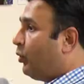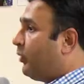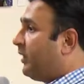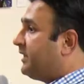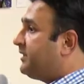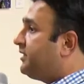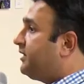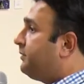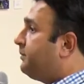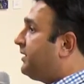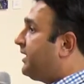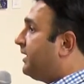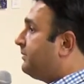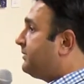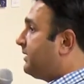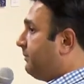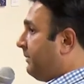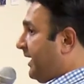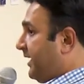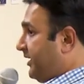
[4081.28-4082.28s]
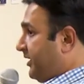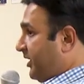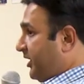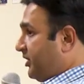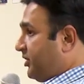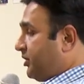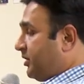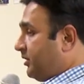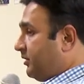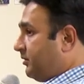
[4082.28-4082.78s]
Once it becomes a
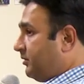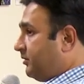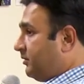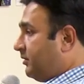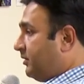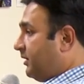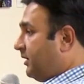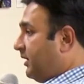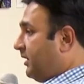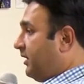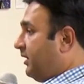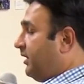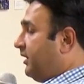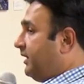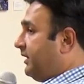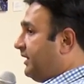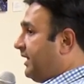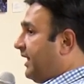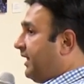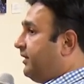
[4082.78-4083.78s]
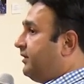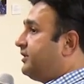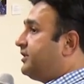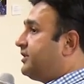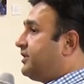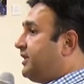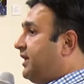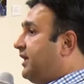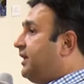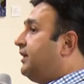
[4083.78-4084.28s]
medication, then
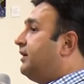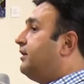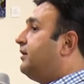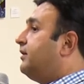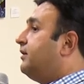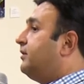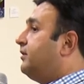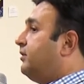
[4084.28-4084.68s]
still